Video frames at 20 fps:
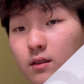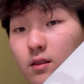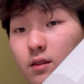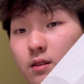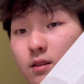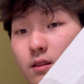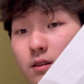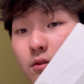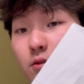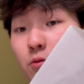
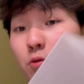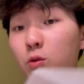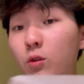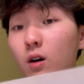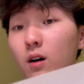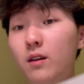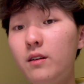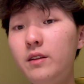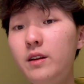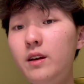The
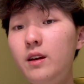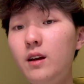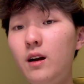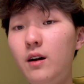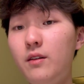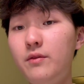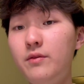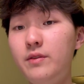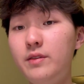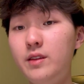quality
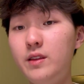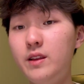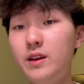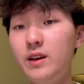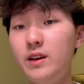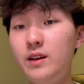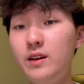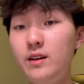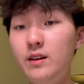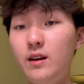of
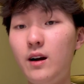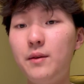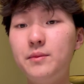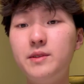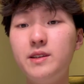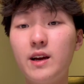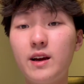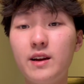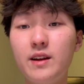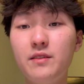the
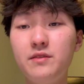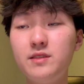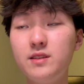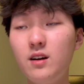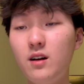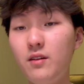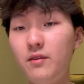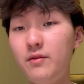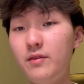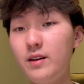objective
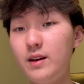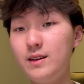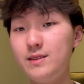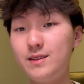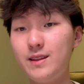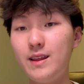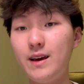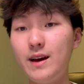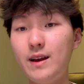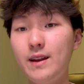self is
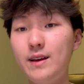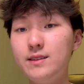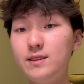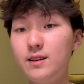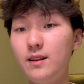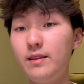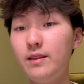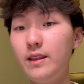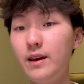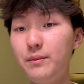that it's
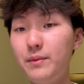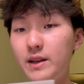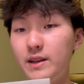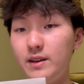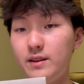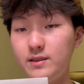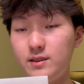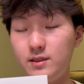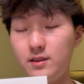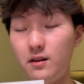a
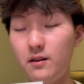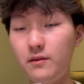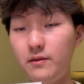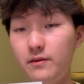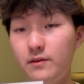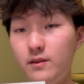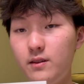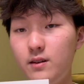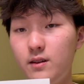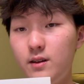limited self.
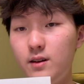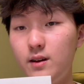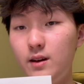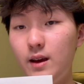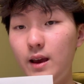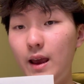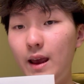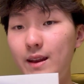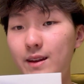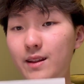
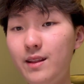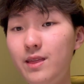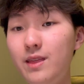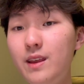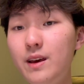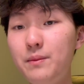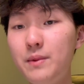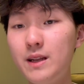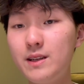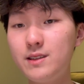It
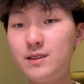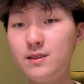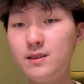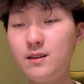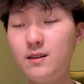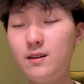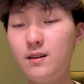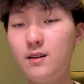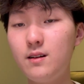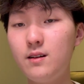limits
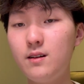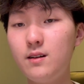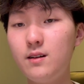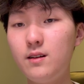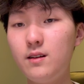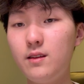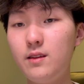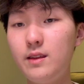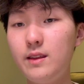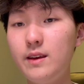
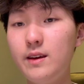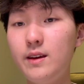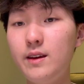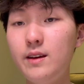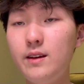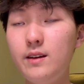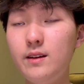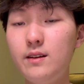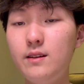the